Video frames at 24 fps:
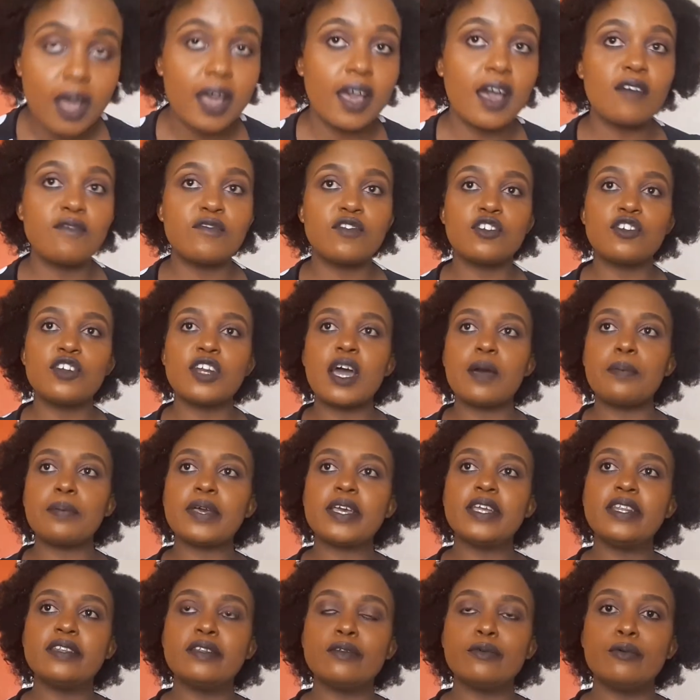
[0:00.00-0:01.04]
I have grown up
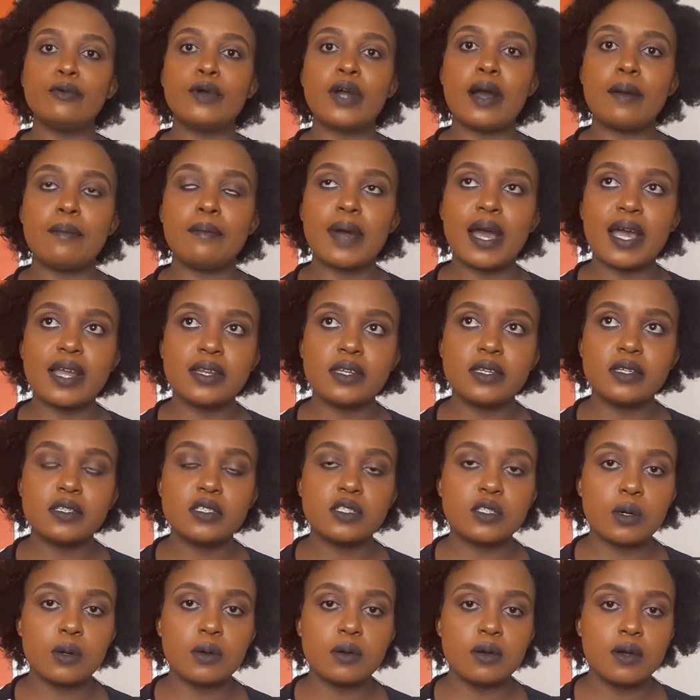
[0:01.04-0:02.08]
in Ukambani,
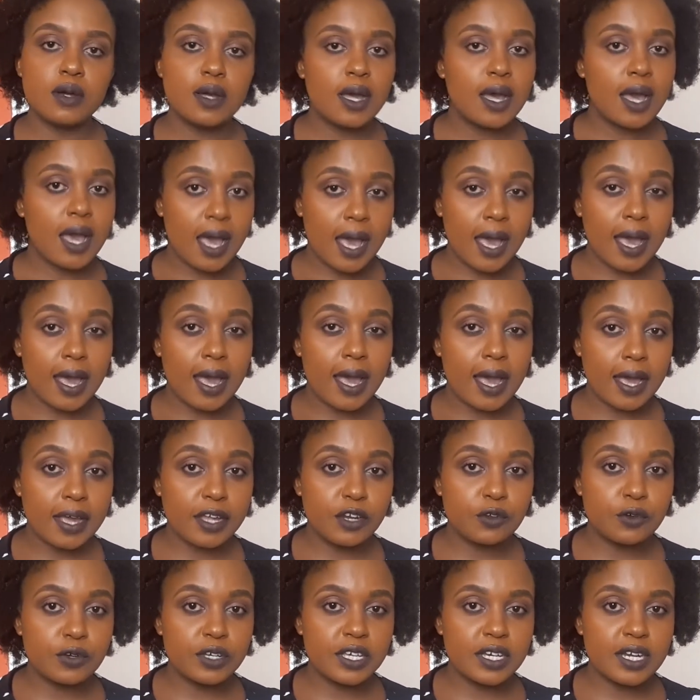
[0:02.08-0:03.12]
so I
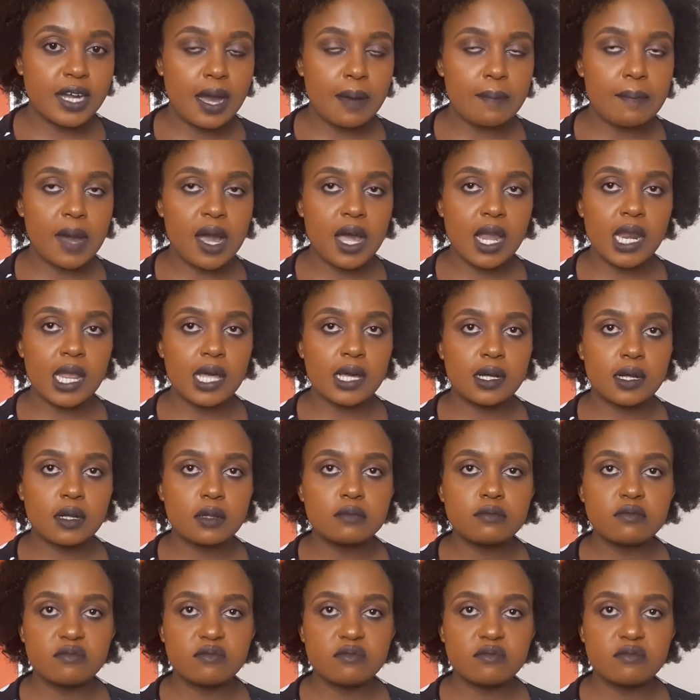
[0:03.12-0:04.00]
know Kikamba like